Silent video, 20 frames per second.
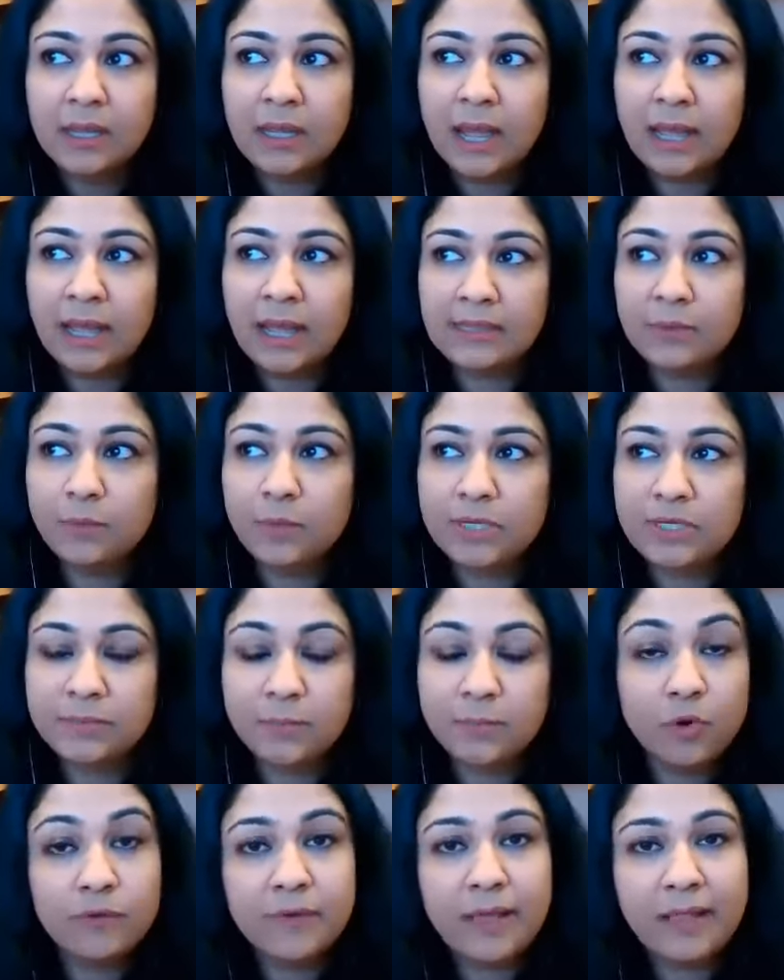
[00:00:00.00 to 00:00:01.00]
I think what is
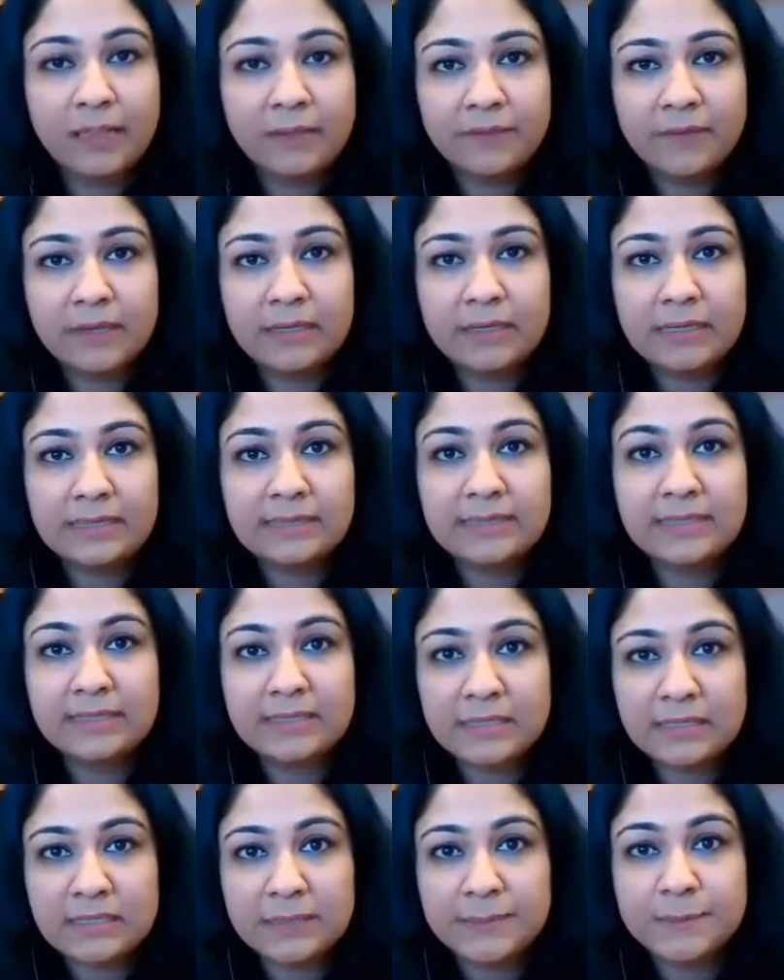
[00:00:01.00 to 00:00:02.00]
more relevant is the
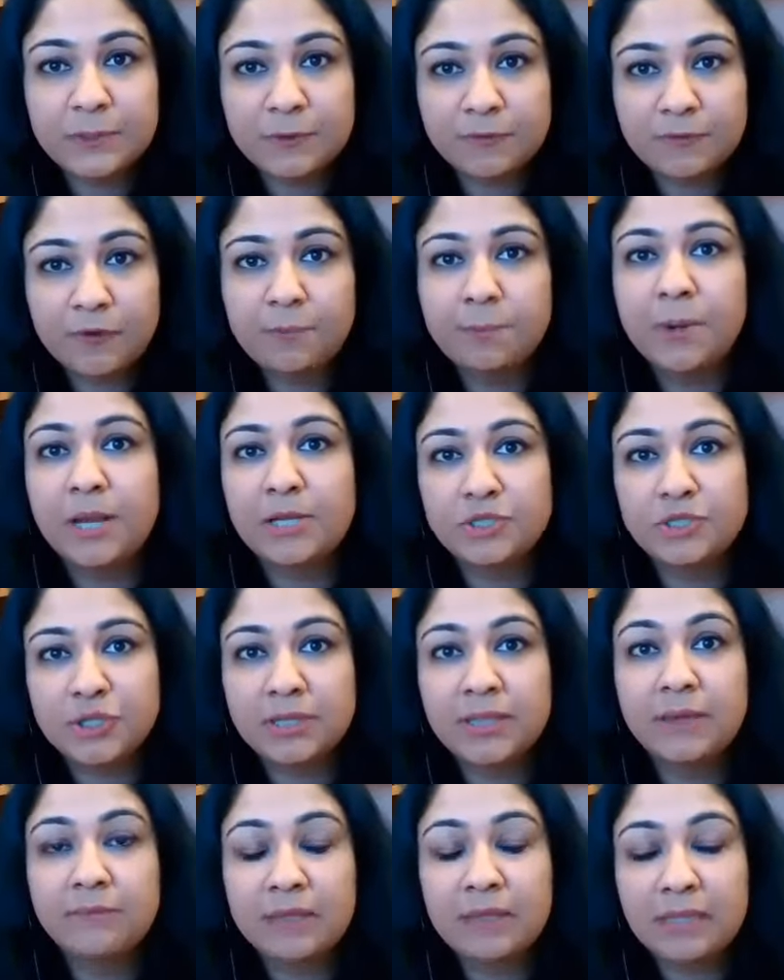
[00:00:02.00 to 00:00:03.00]
systems of oppression
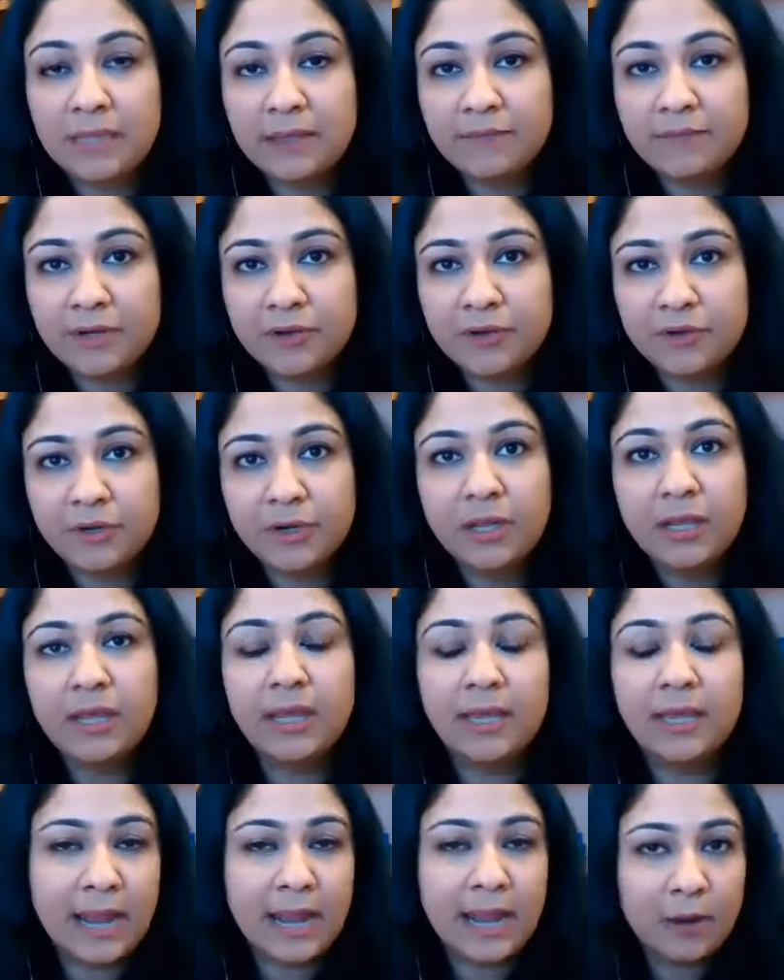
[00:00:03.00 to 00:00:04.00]
that we live under
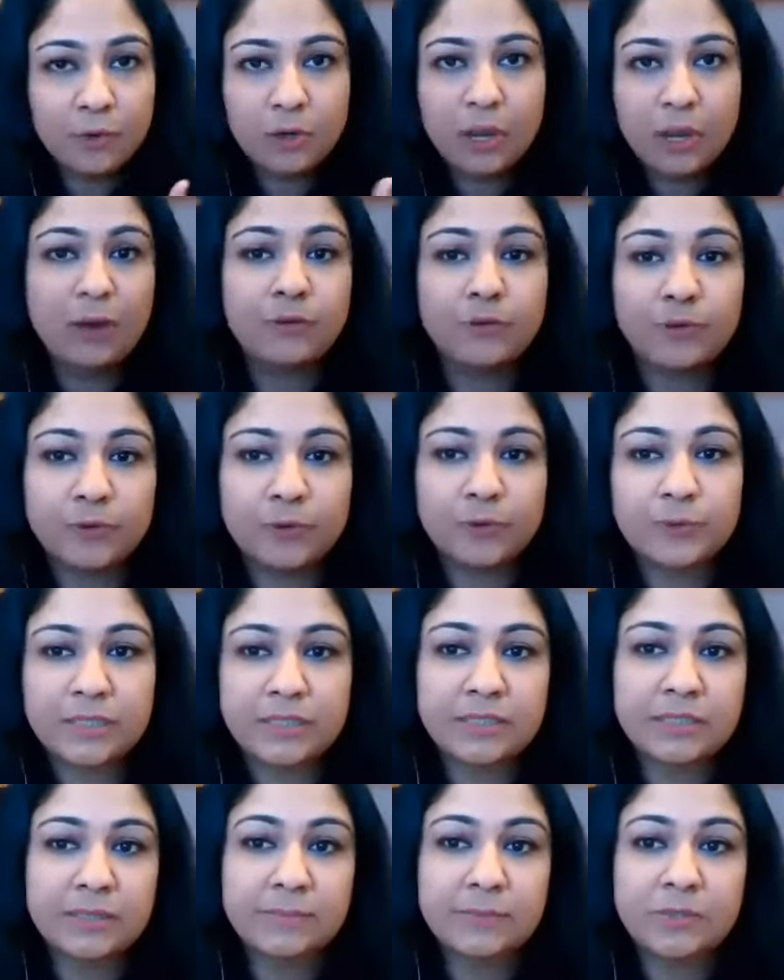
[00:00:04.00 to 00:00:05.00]
and how to counter those
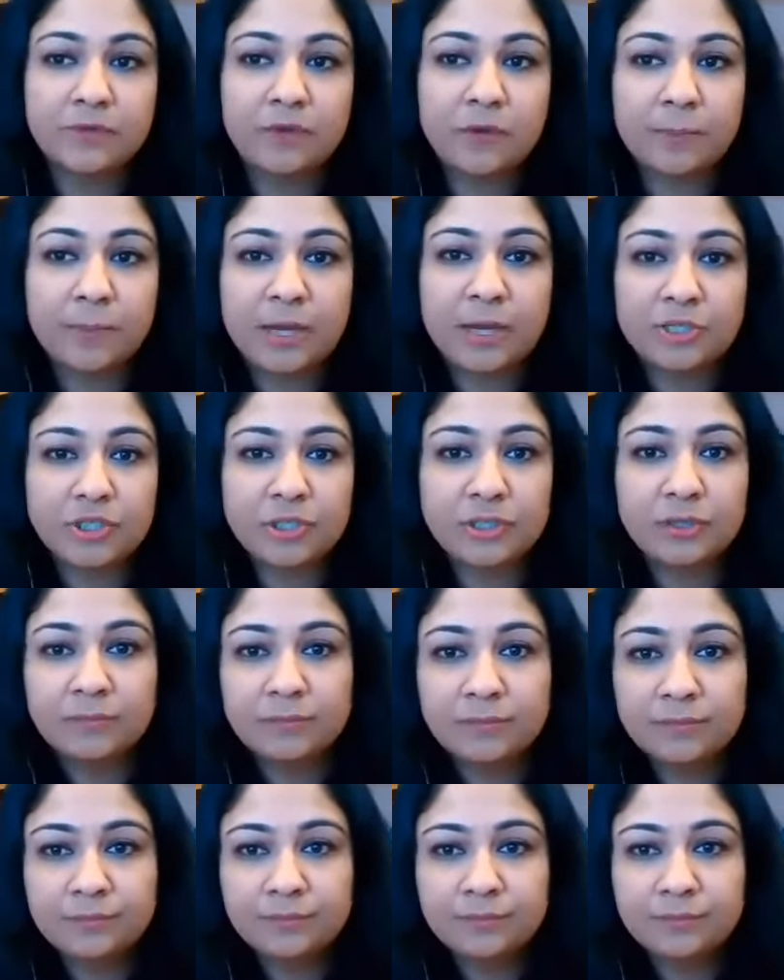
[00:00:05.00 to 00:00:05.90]
systems of oppression.